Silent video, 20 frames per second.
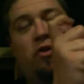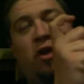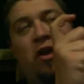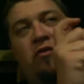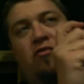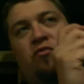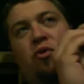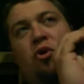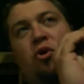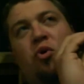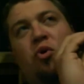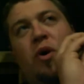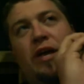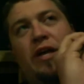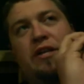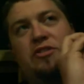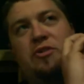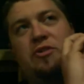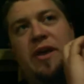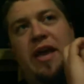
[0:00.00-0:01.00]
as real
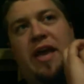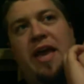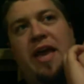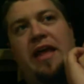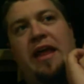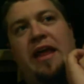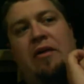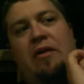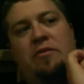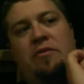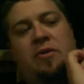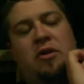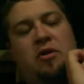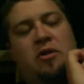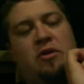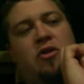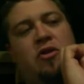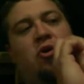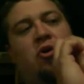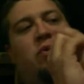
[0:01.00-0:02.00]
quick as you can out in the
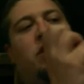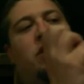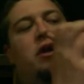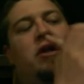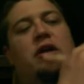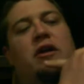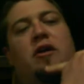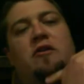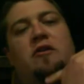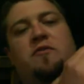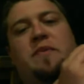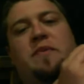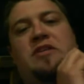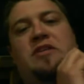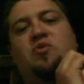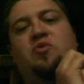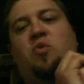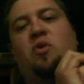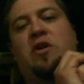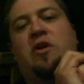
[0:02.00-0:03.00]
middle of nowhere here. It's about a
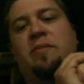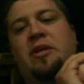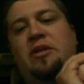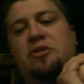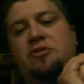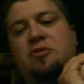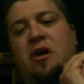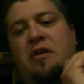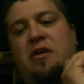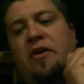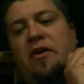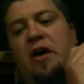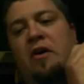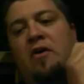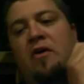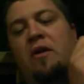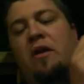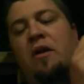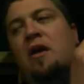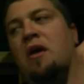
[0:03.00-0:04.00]
20-minute drive
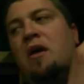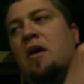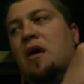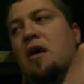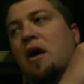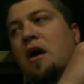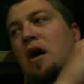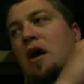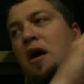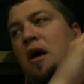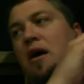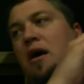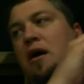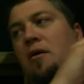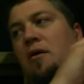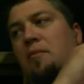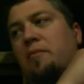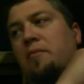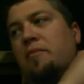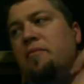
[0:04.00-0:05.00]
out.
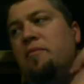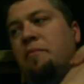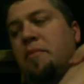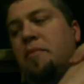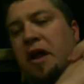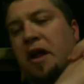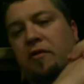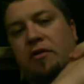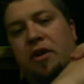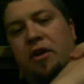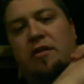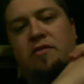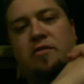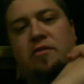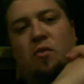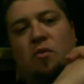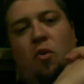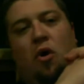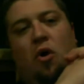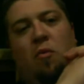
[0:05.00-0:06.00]
But I ran
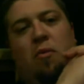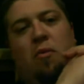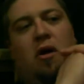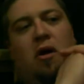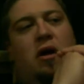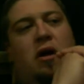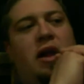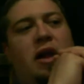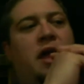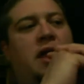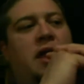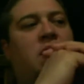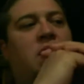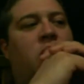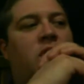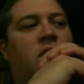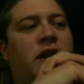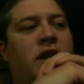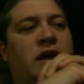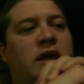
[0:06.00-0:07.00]
to Walmart, and I
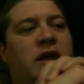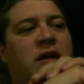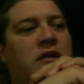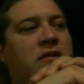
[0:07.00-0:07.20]
wanted to get,